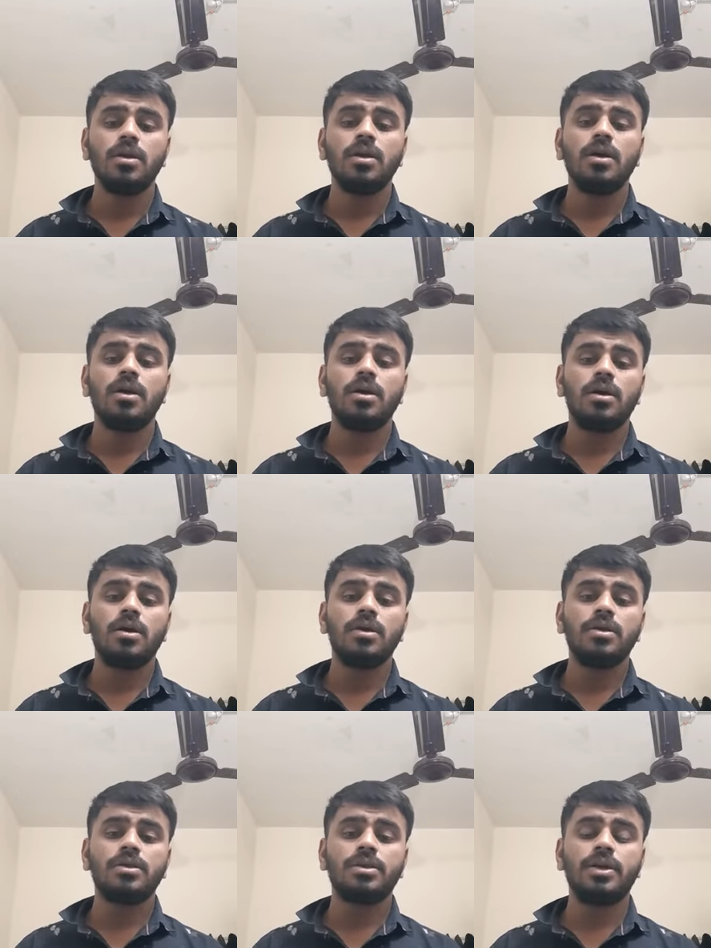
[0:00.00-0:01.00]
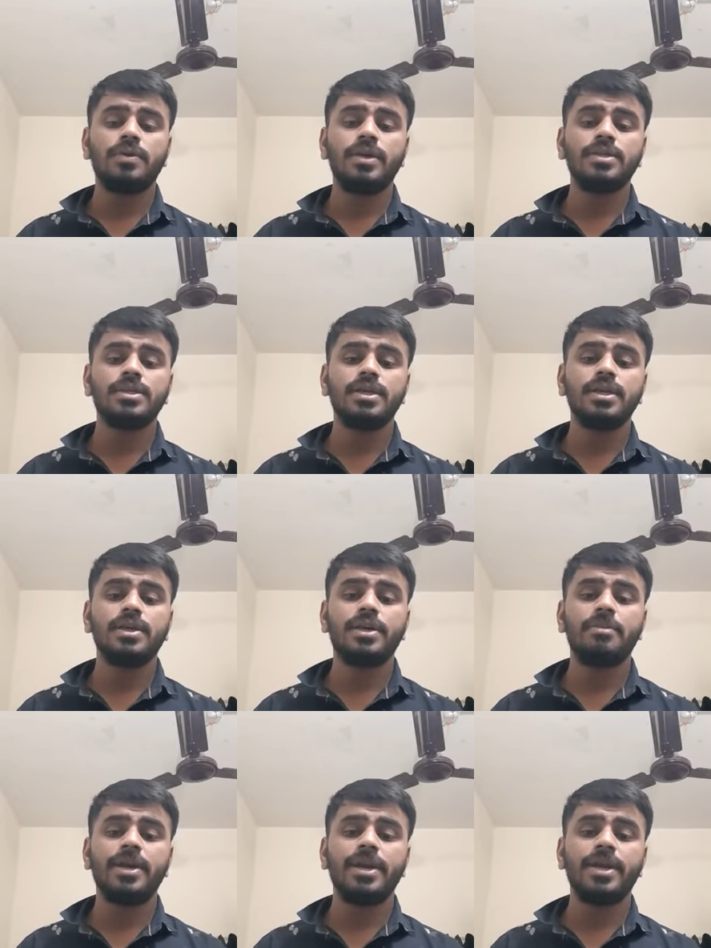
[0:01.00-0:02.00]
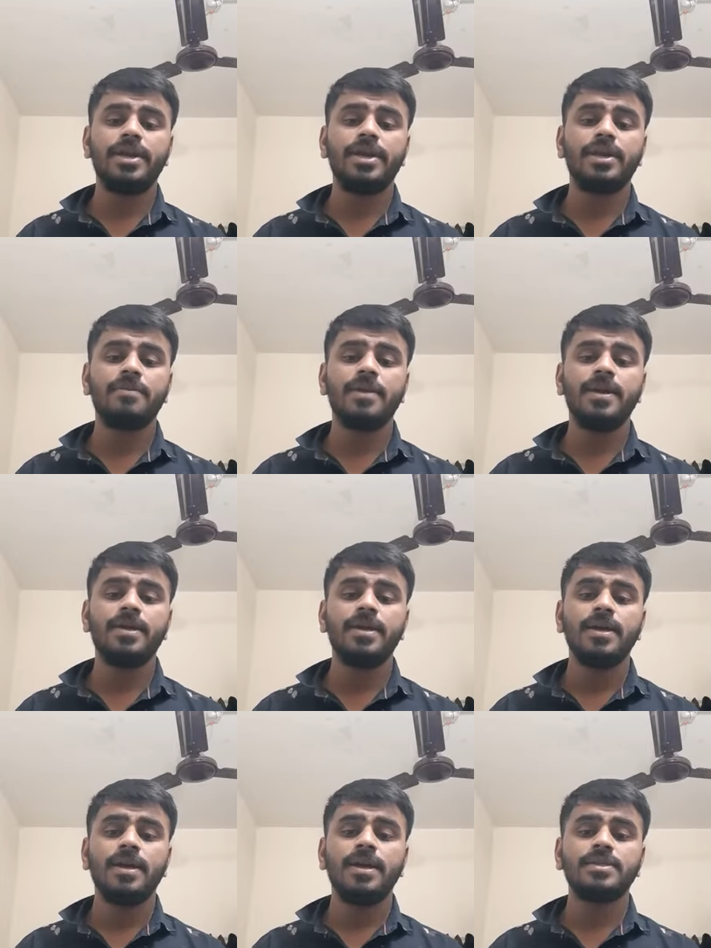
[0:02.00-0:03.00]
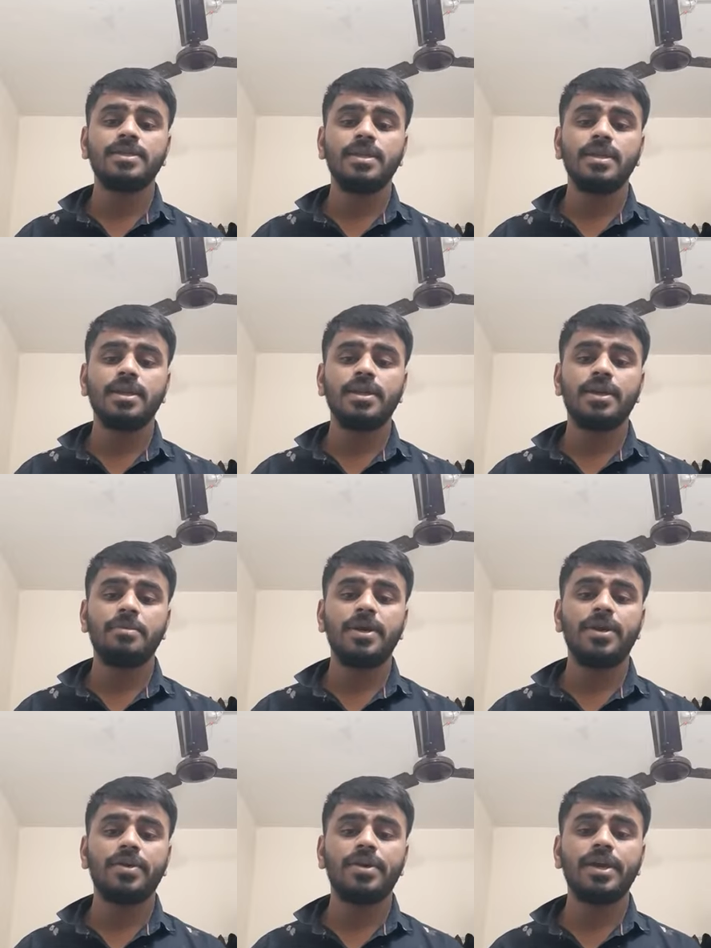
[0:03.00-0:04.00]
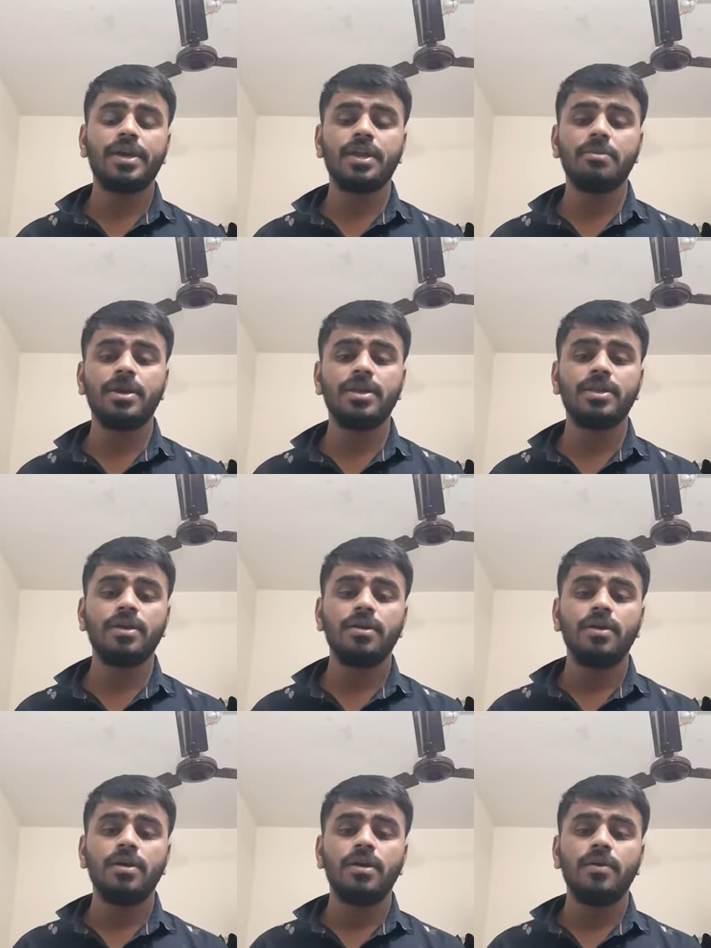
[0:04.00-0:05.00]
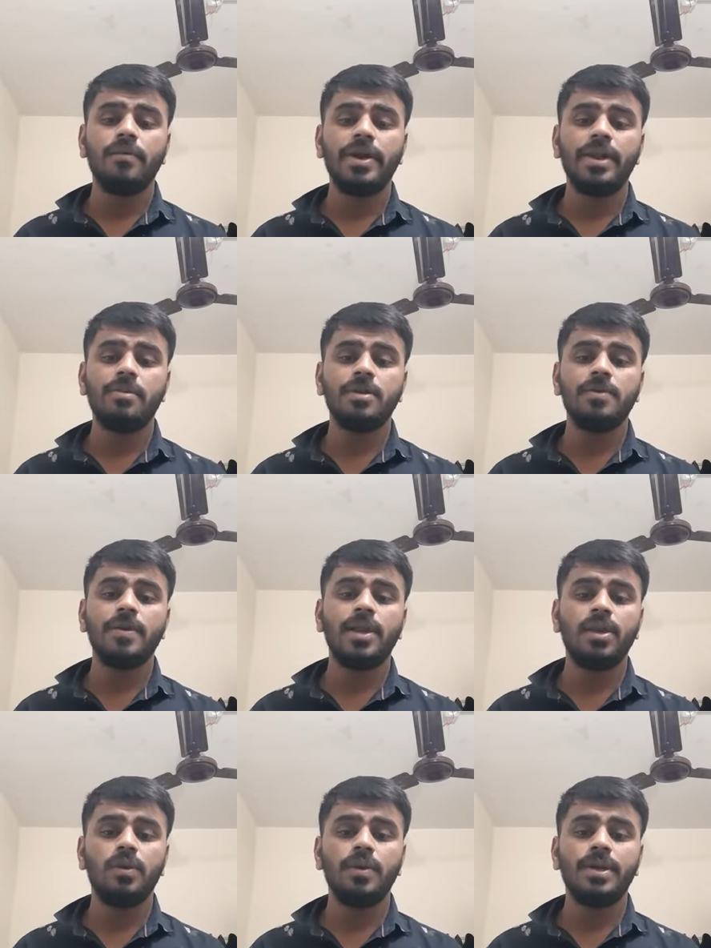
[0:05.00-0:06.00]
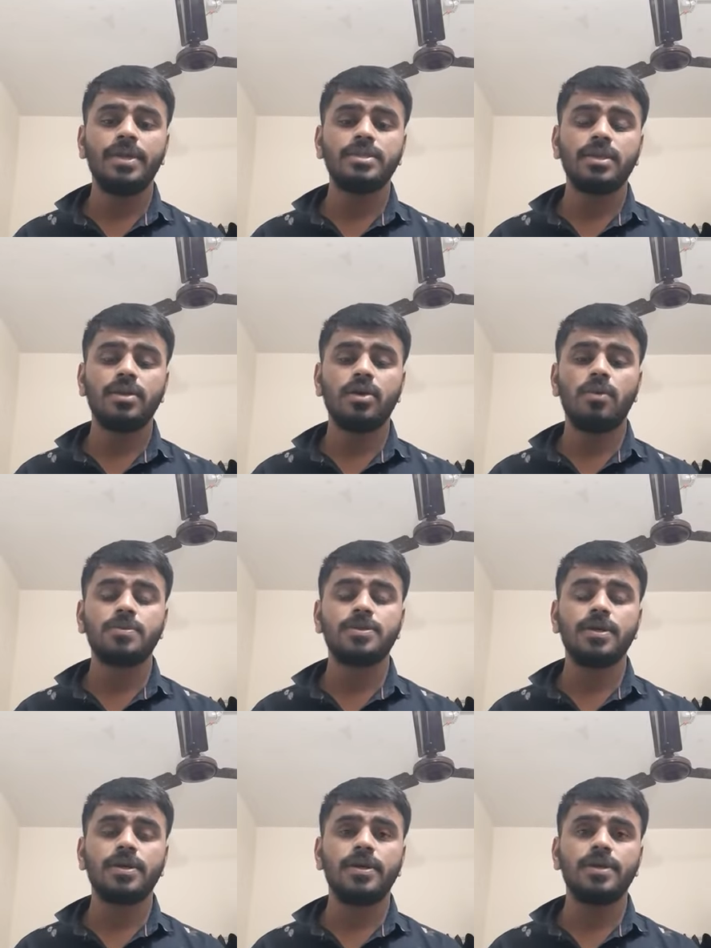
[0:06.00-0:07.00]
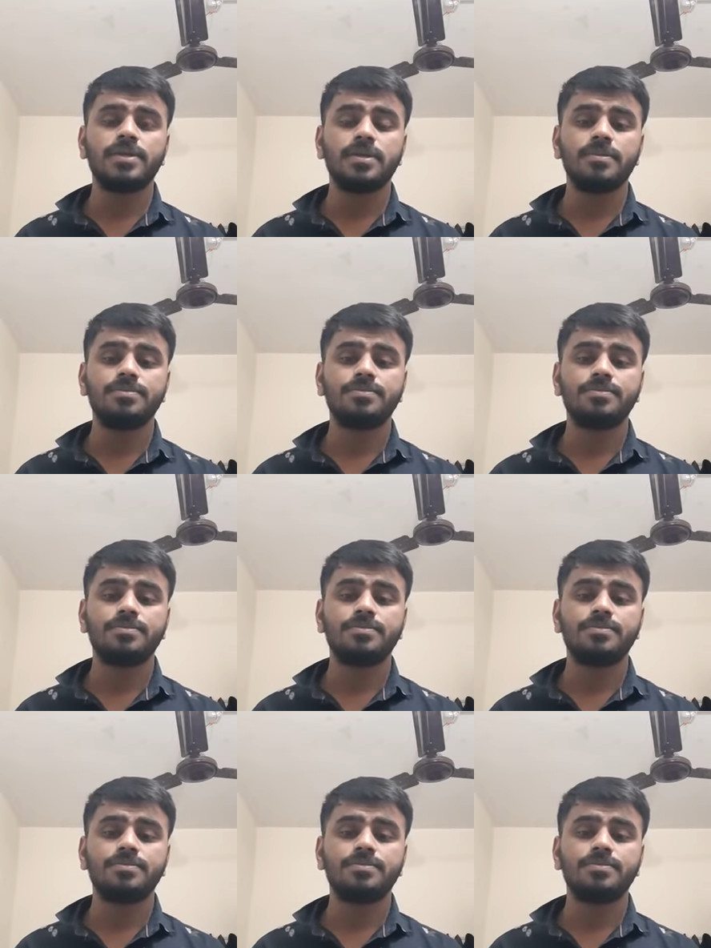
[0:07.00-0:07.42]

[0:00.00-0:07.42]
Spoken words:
Third one is increment and decrement. It is an increment or decrement the variable value. It is an optional condition.